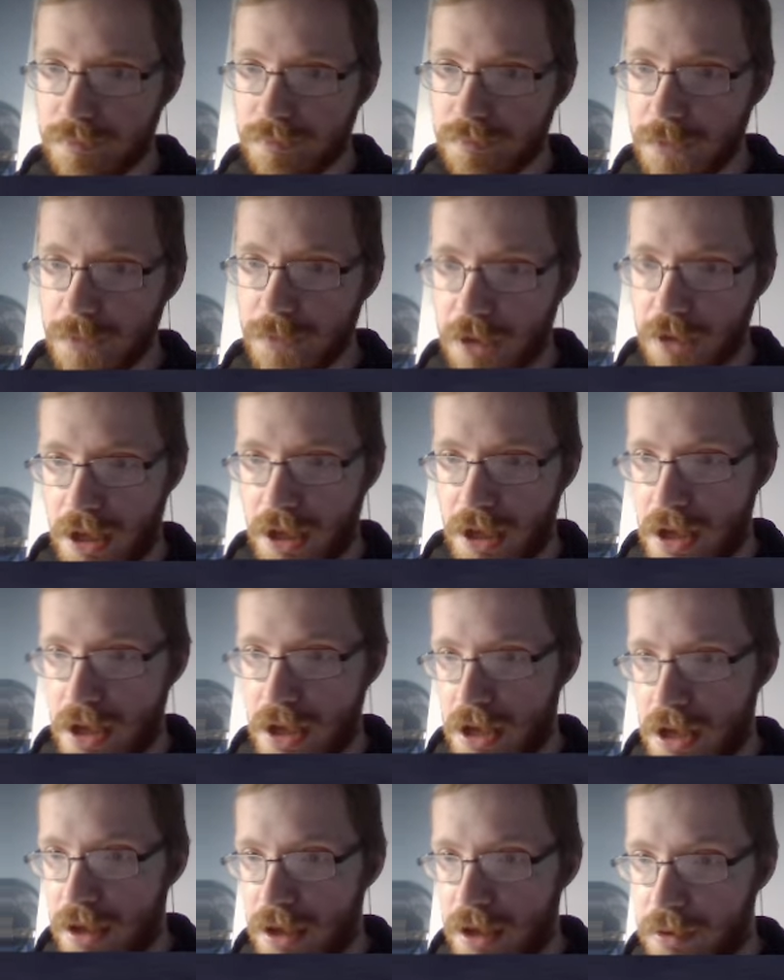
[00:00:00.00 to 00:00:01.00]
Okay.
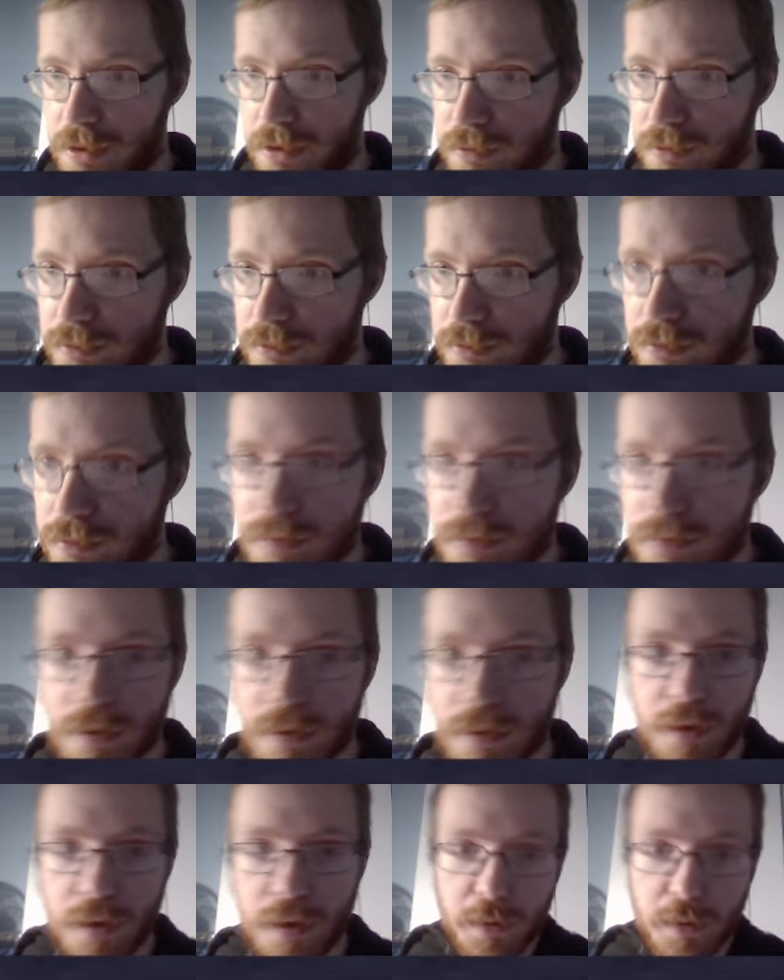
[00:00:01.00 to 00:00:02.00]
Ooh,
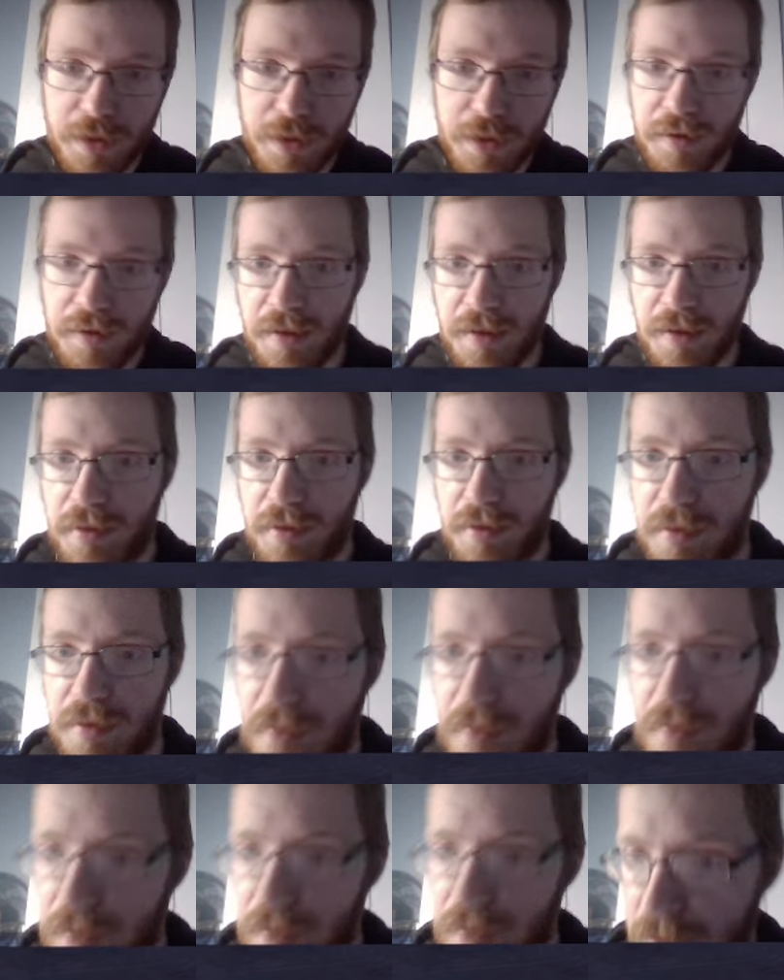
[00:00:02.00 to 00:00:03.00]
what is this?
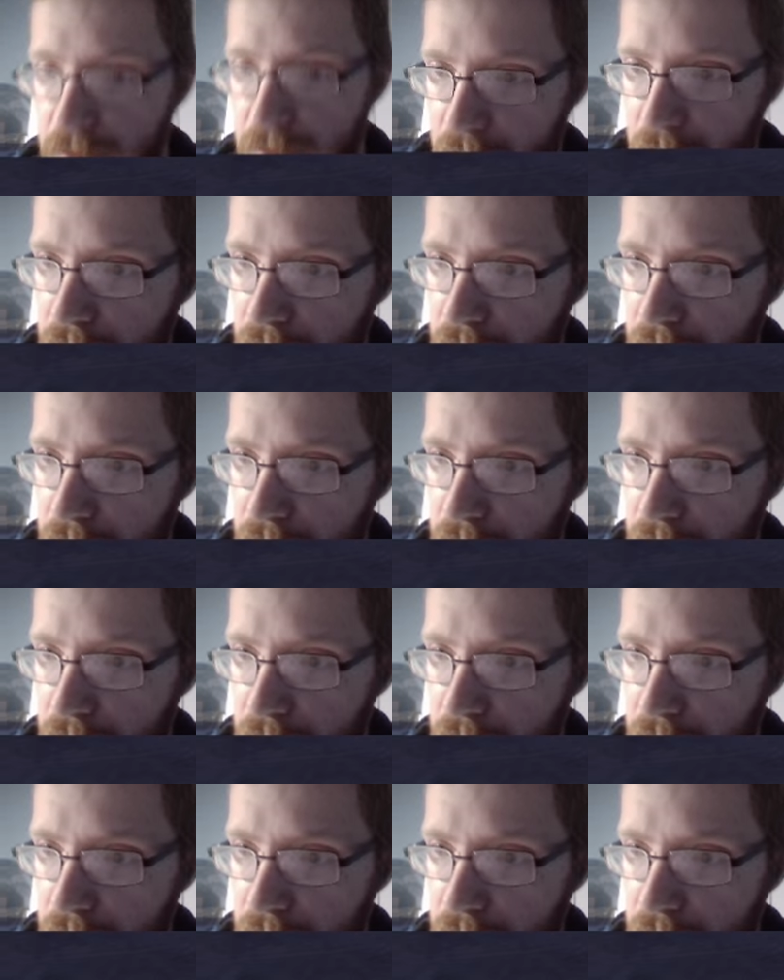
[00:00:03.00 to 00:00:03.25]
This